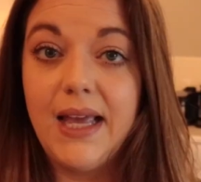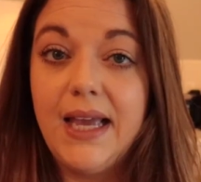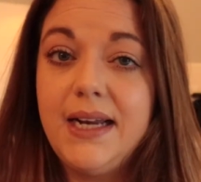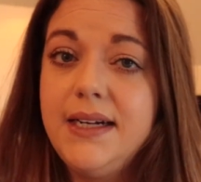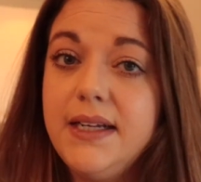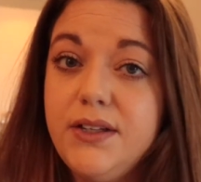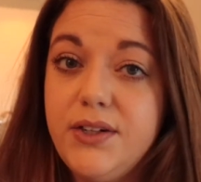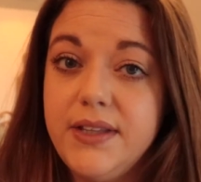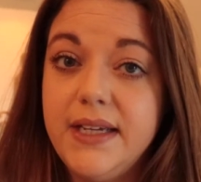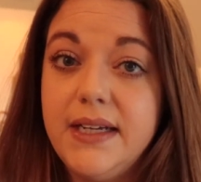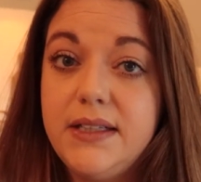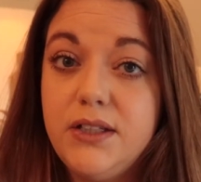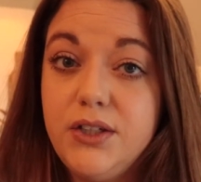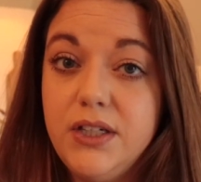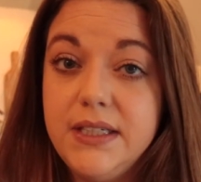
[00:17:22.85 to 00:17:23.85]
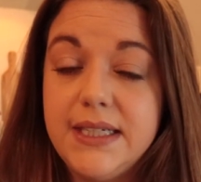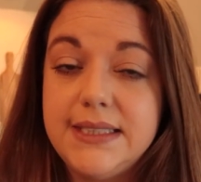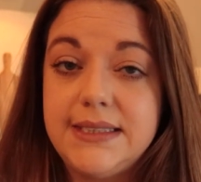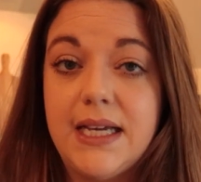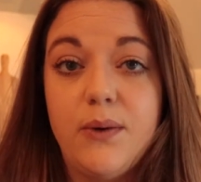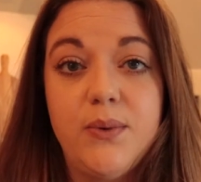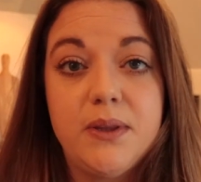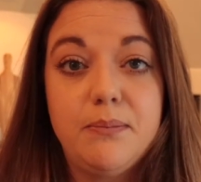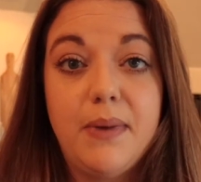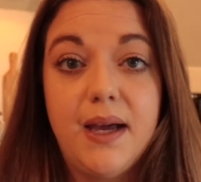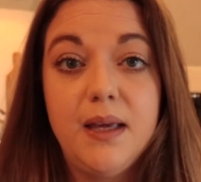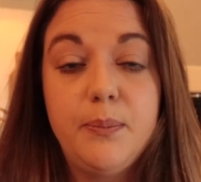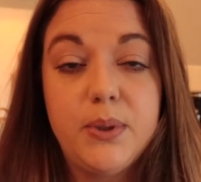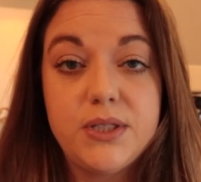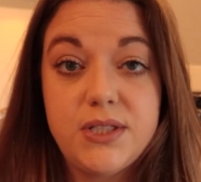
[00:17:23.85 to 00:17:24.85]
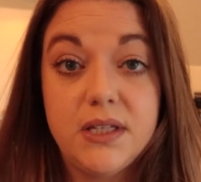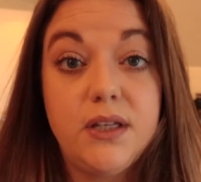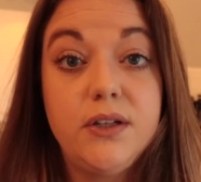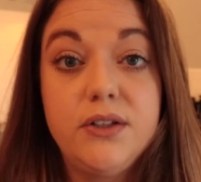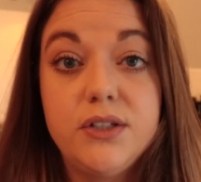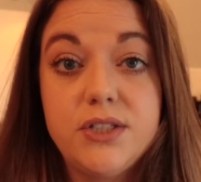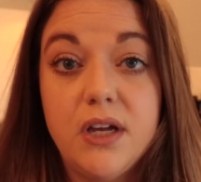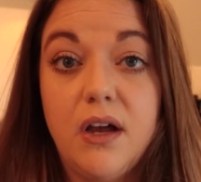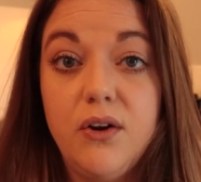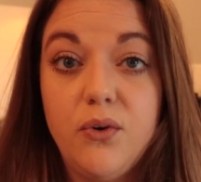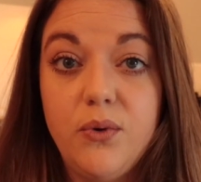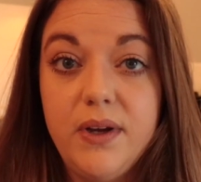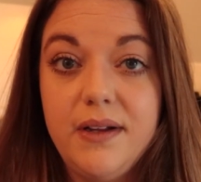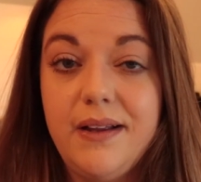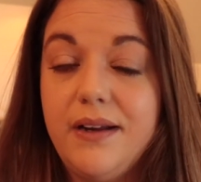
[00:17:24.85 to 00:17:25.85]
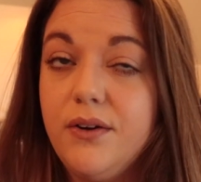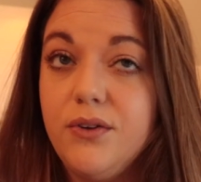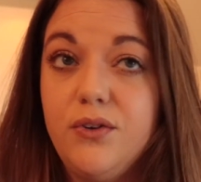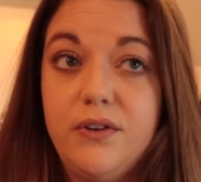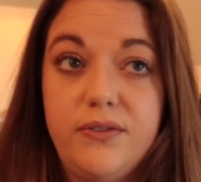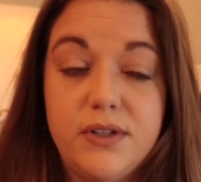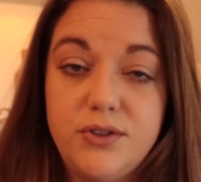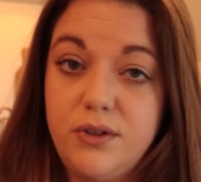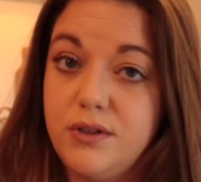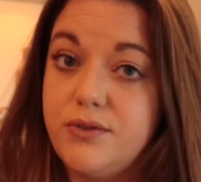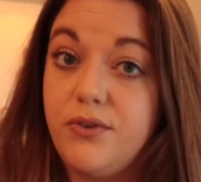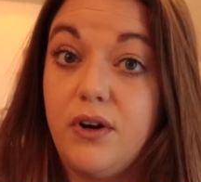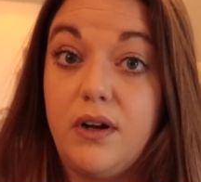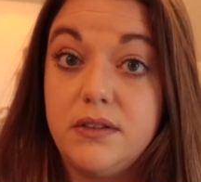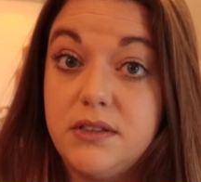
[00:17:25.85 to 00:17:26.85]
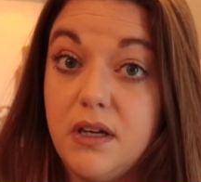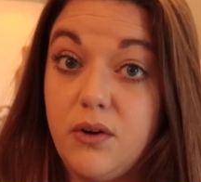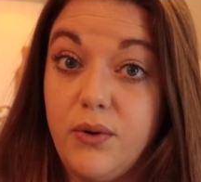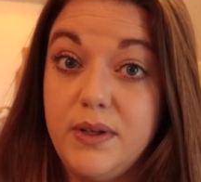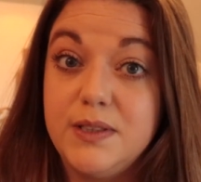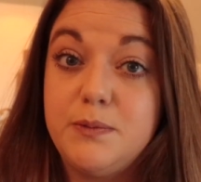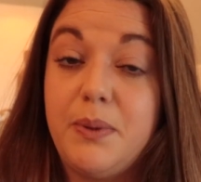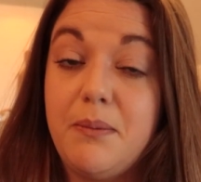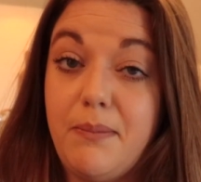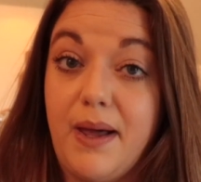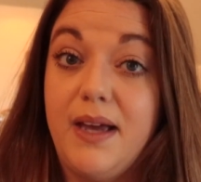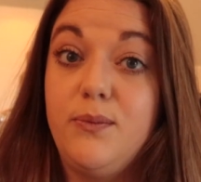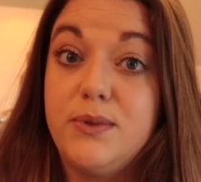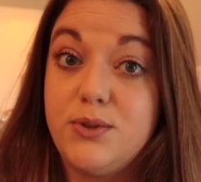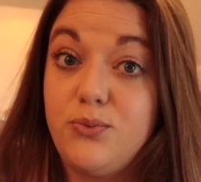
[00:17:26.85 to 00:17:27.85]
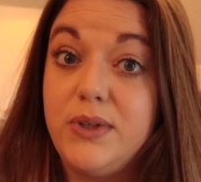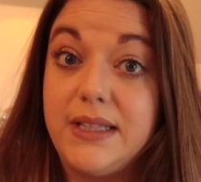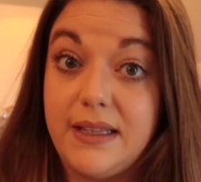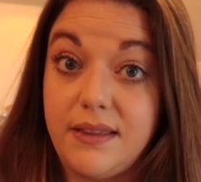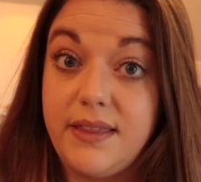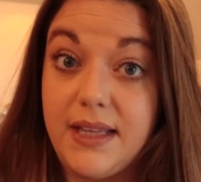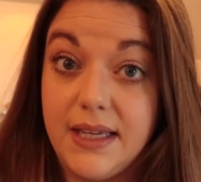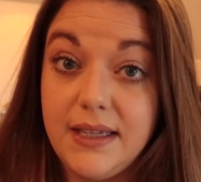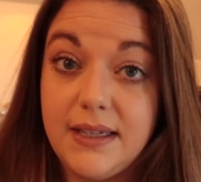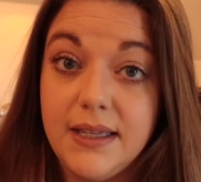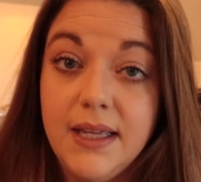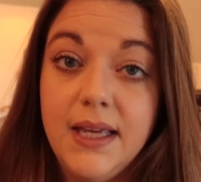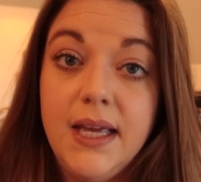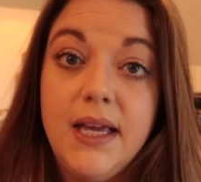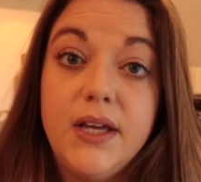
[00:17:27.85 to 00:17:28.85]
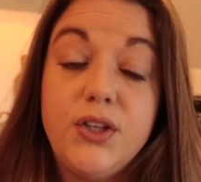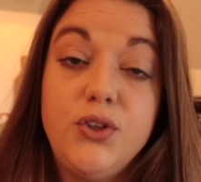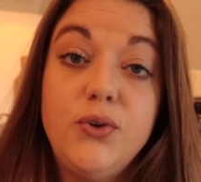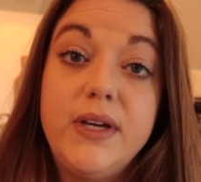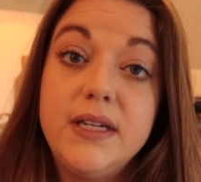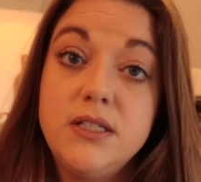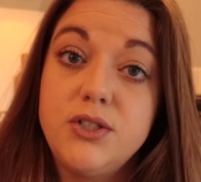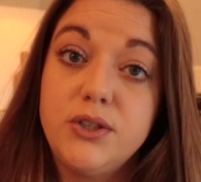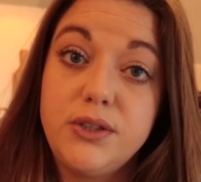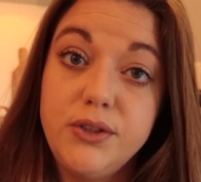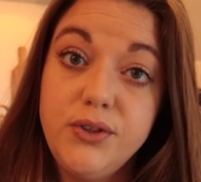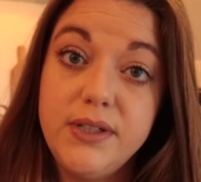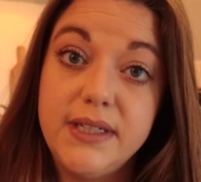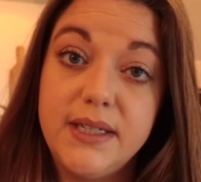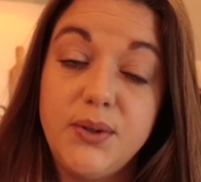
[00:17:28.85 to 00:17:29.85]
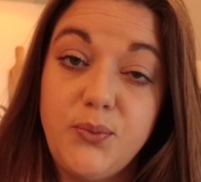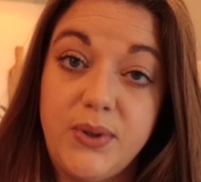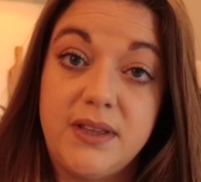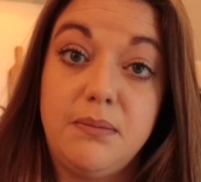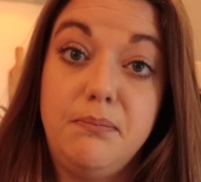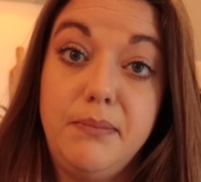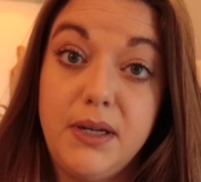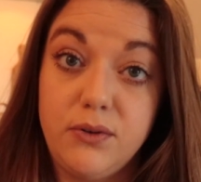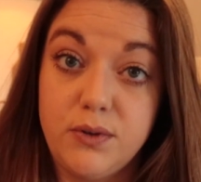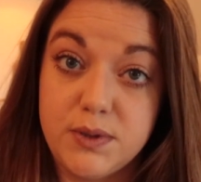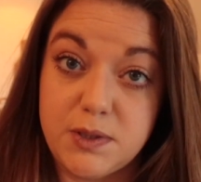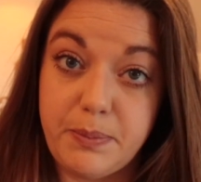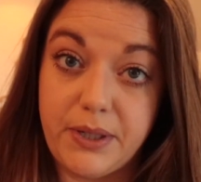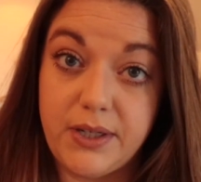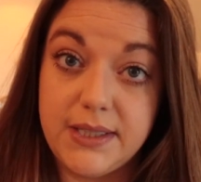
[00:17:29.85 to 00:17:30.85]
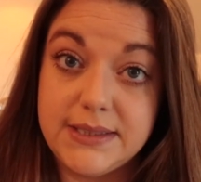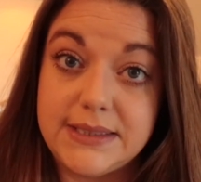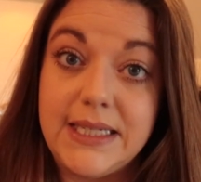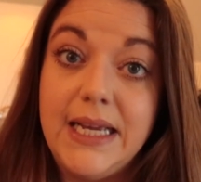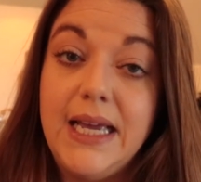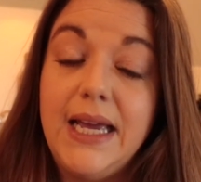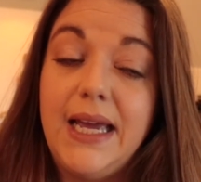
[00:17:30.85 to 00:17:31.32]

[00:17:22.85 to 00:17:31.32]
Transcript: And another thing I learned is that with my particular tung oil, I don't know if this goes for all tung oils, but mine was really thick, you can dilute it with mineral spirits.